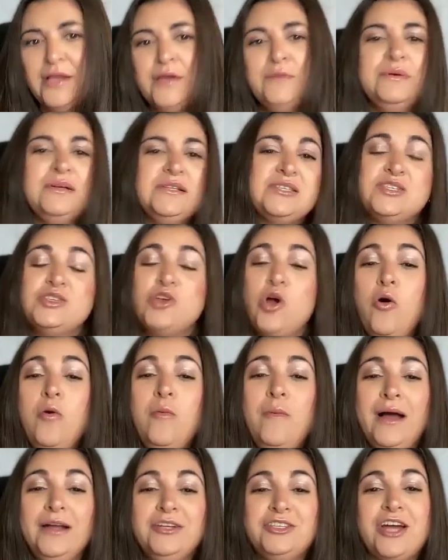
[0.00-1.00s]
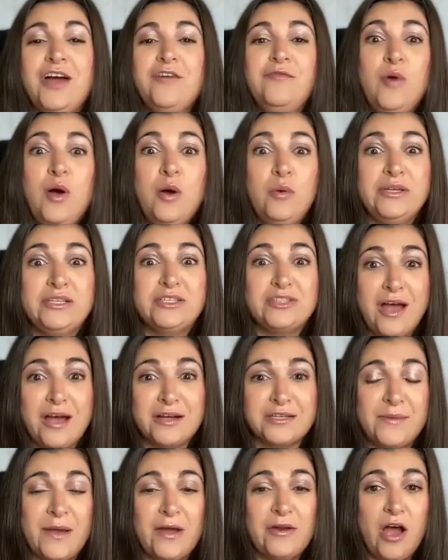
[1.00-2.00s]
But so much of what we
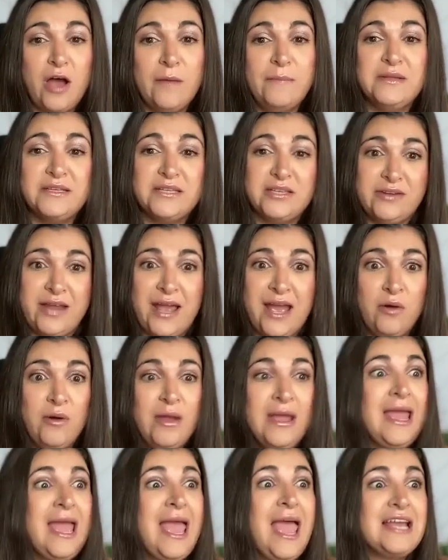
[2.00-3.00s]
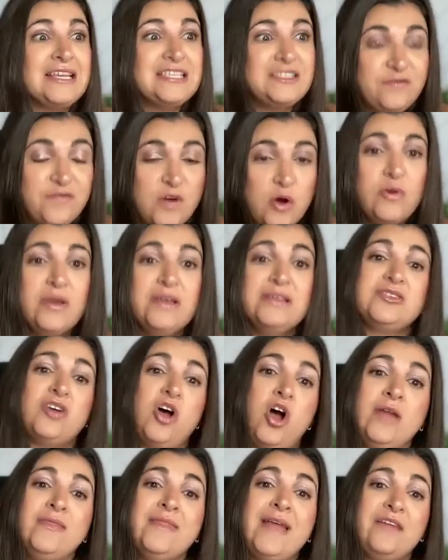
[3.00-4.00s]
talked about up until now has focused
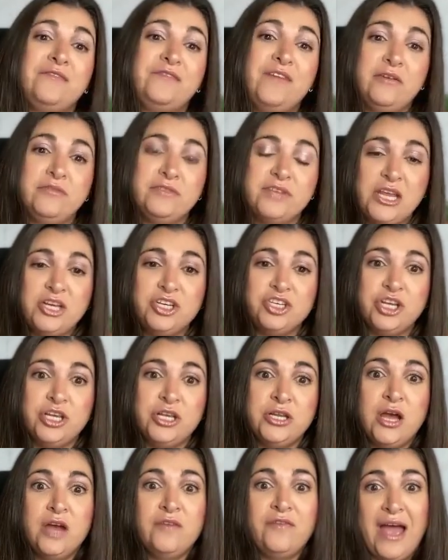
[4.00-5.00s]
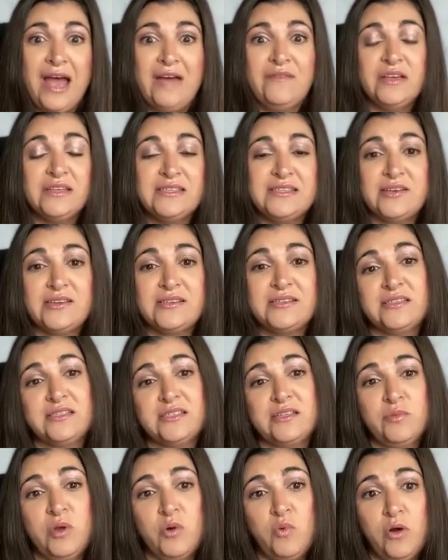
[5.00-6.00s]
on that foundation of having a sales
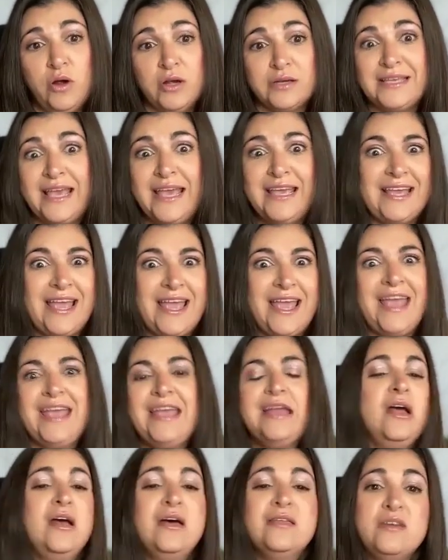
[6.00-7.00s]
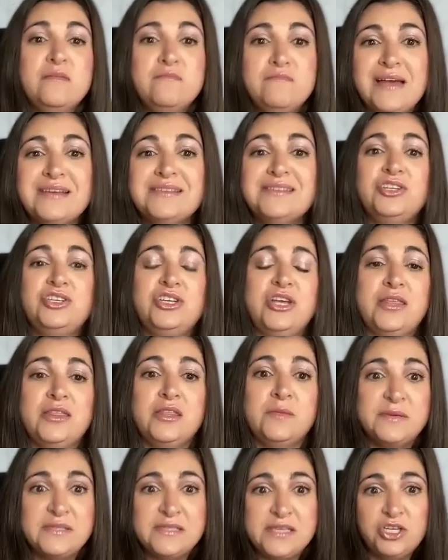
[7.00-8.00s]
system that works, AKA the messaging and the
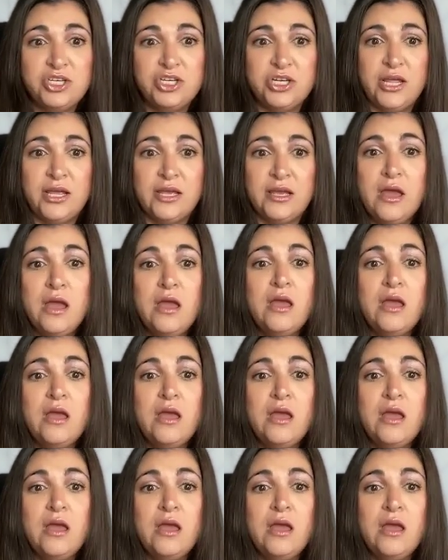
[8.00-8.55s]
positioning.